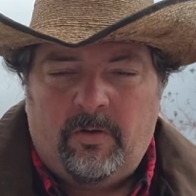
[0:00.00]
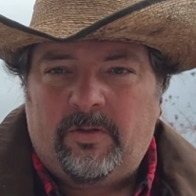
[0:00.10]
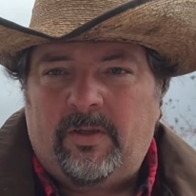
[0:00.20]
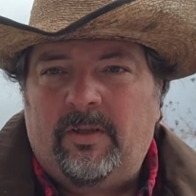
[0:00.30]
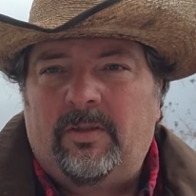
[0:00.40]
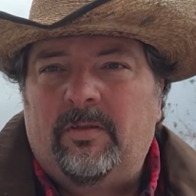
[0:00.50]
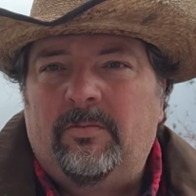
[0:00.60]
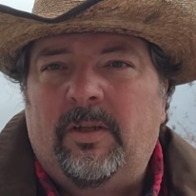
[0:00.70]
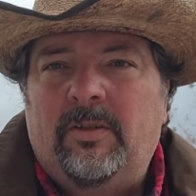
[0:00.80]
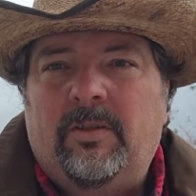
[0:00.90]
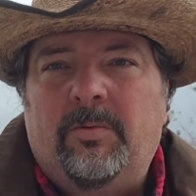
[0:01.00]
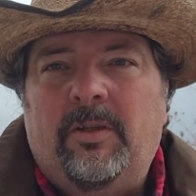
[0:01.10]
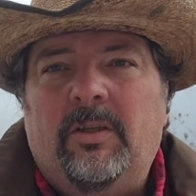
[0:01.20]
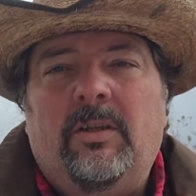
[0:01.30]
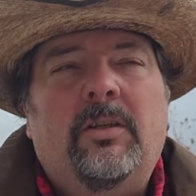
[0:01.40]
system needs to
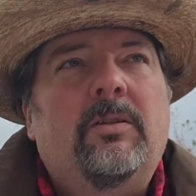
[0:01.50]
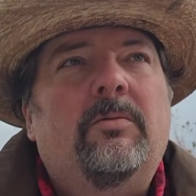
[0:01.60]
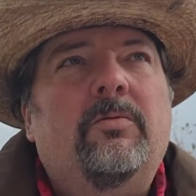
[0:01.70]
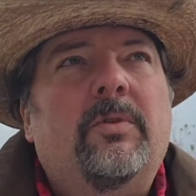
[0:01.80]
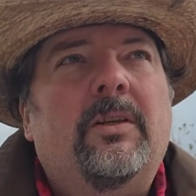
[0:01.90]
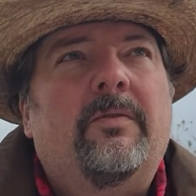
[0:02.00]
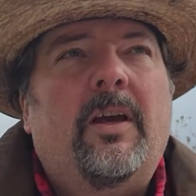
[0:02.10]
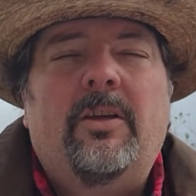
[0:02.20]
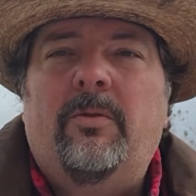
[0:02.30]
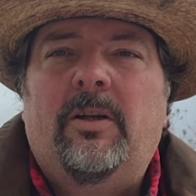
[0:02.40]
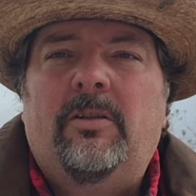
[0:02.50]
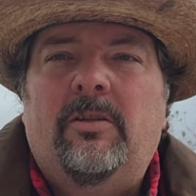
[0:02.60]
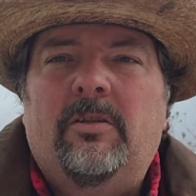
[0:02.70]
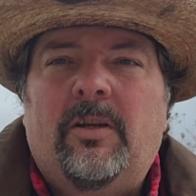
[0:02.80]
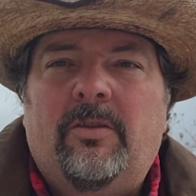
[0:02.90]
be reevaluated
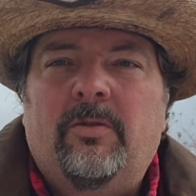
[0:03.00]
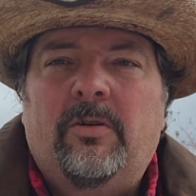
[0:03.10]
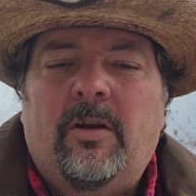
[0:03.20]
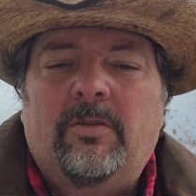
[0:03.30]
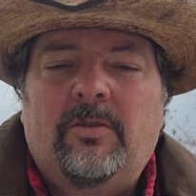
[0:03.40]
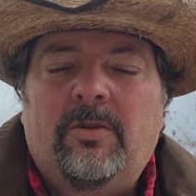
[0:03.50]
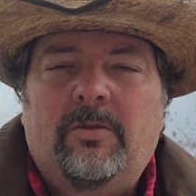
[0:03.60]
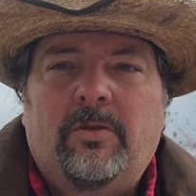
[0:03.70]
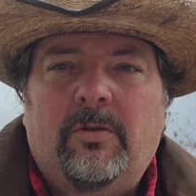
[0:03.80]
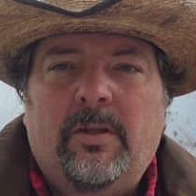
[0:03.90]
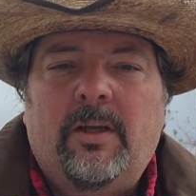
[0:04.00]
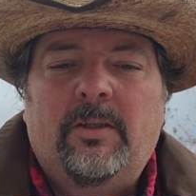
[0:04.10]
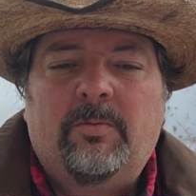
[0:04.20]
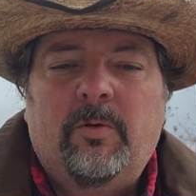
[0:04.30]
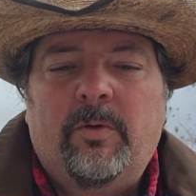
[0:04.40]
and looked at through a constitutional
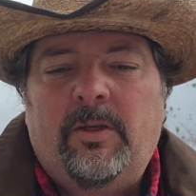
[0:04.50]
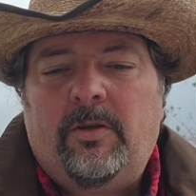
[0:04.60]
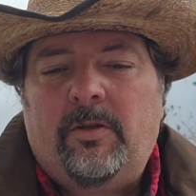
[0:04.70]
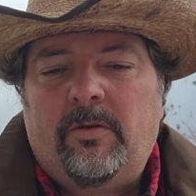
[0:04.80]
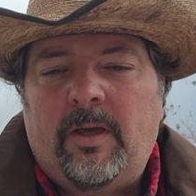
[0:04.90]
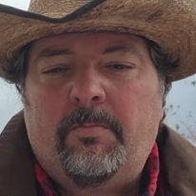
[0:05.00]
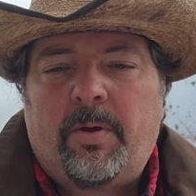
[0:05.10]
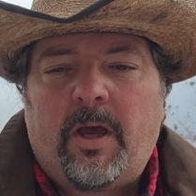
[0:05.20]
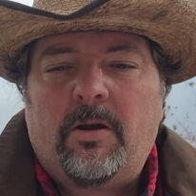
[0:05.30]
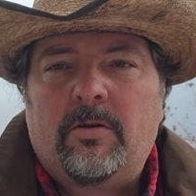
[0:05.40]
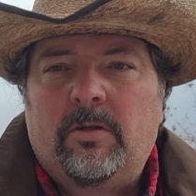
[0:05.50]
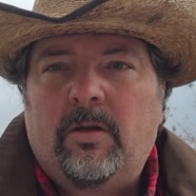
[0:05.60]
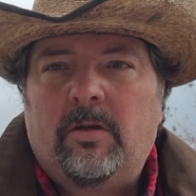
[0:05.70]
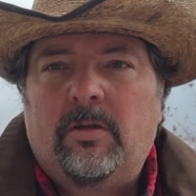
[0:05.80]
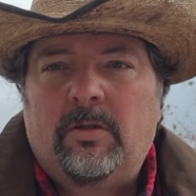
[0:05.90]
lens, but we need to
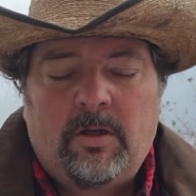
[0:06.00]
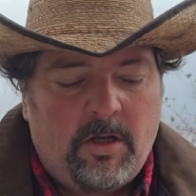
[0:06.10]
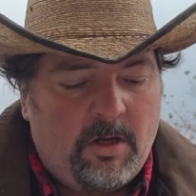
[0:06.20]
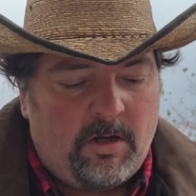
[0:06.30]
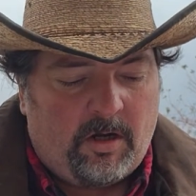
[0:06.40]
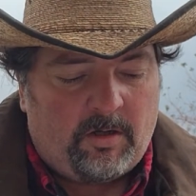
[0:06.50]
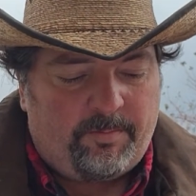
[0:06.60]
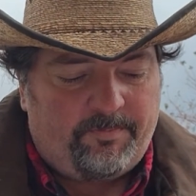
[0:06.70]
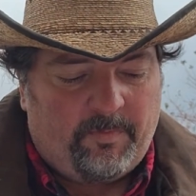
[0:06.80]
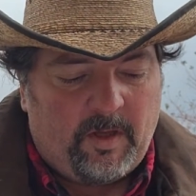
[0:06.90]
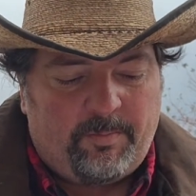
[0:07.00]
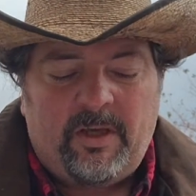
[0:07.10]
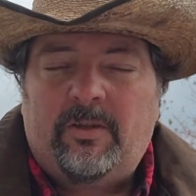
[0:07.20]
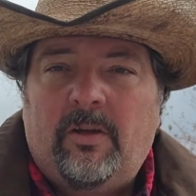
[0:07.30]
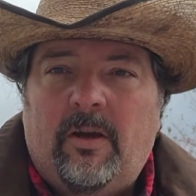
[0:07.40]
empower our
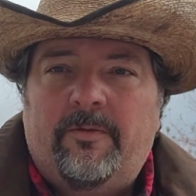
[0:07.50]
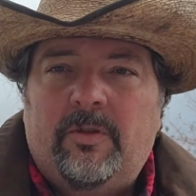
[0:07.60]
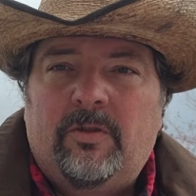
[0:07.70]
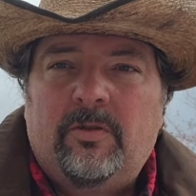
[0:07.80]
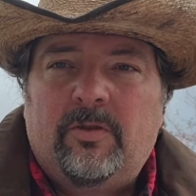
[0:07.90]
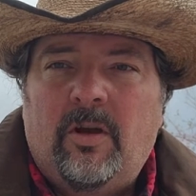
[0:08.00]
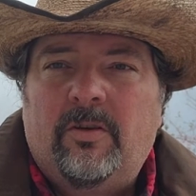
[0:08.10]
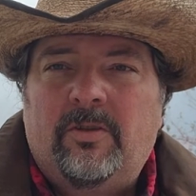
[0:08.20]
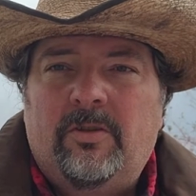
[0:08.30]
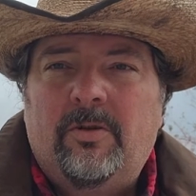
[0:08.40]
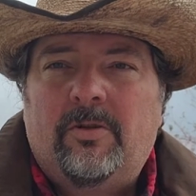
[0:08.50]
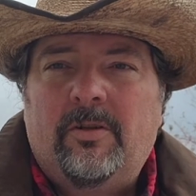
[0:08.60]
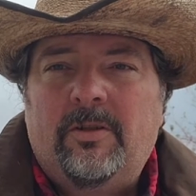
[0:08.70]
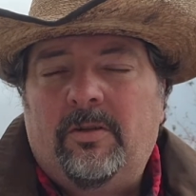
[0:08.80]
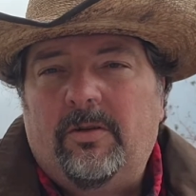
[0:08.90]
peace officers
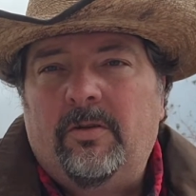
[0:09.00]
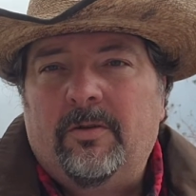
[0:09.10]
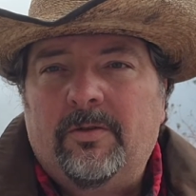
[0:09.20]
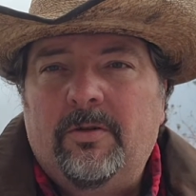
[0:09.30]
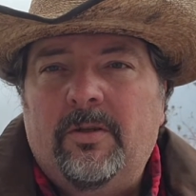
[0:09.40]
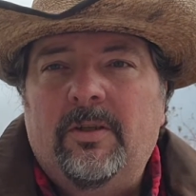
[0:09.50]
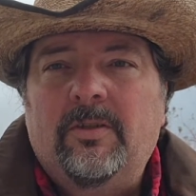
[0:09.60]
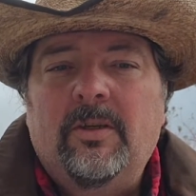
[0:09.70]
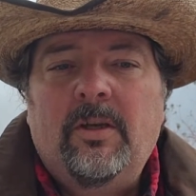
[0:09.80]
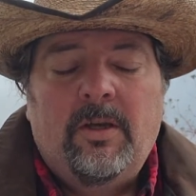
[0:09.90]
constitutionally to do their duties.